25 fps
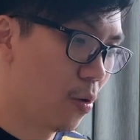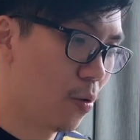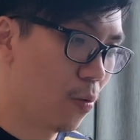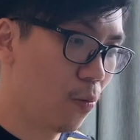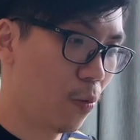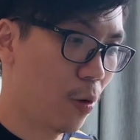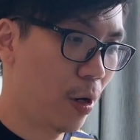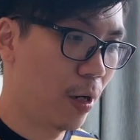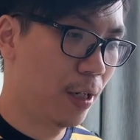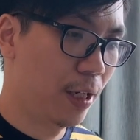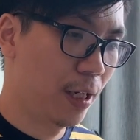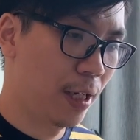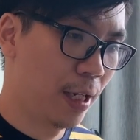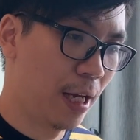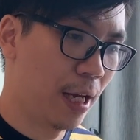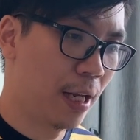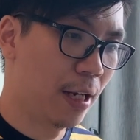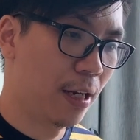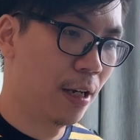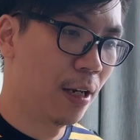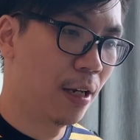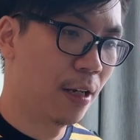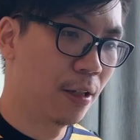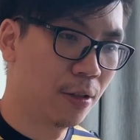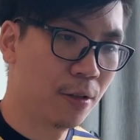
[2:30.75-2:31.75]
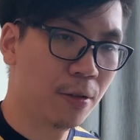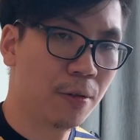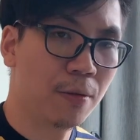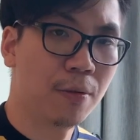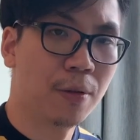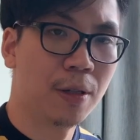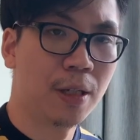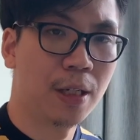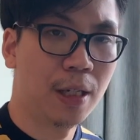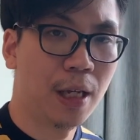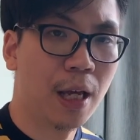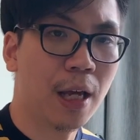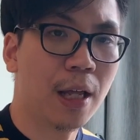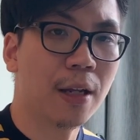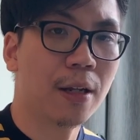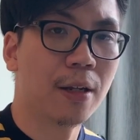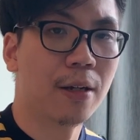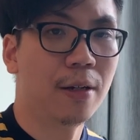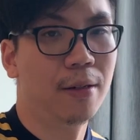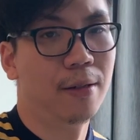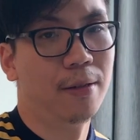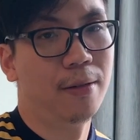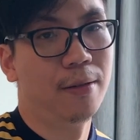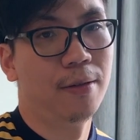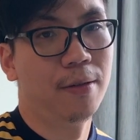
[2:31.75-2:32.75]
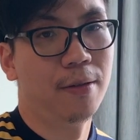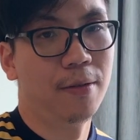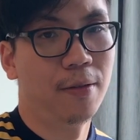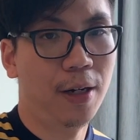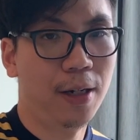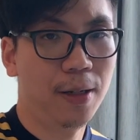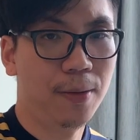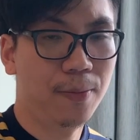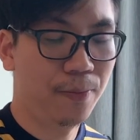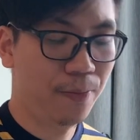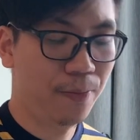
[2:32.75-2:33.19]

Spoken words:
1 E, and 2 E, and right?